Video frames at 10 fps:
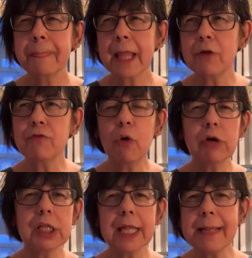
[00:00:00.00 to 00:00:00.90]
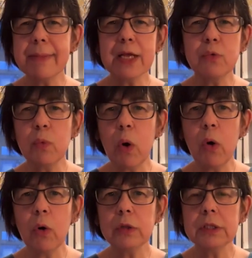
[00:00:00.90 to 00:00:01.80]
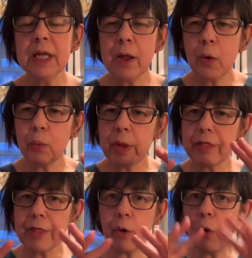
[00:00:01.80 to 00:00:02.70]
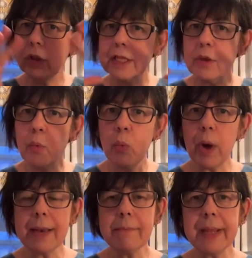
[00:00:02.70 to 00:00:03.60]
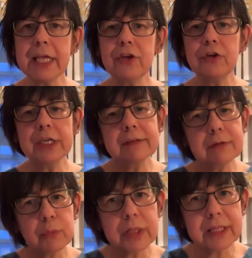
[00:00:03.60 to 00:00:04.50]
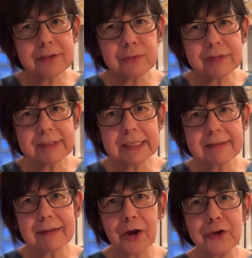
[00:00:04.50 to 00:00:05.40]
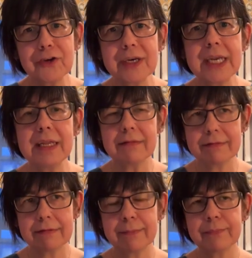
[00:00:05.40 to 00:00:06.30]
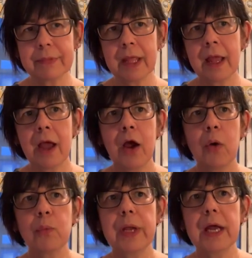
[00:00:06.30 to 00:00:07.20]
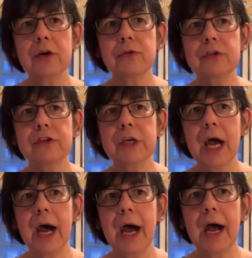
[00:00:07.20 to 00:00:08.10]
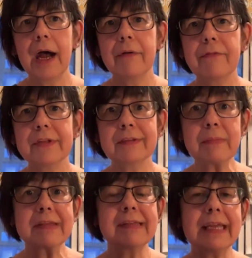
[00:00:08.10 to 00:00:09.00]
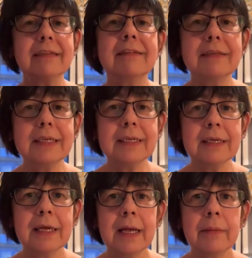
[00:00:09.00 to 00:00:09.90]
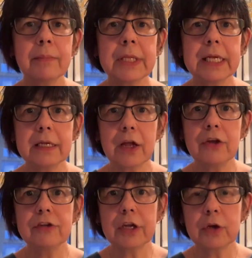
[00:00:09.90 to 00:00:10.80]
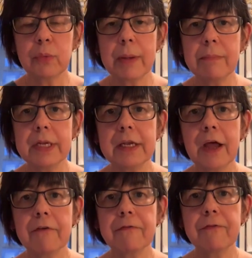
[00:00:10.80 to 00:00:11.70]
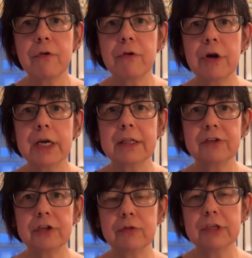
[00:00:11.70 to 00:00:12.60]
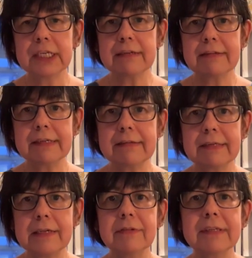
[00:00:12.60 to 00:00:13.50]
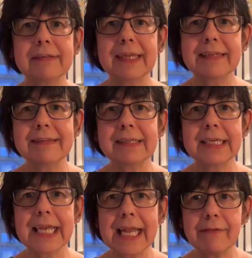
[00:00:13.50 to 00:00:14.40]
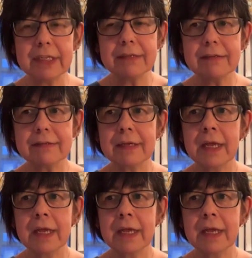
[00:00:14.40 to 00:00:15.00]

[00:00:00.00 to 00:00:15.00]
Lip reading: rock climbing wall, with all in the one big unit with little seats underneath. We are going to have some sensory playground equipment for the children in St Stephen's and St Kevin's,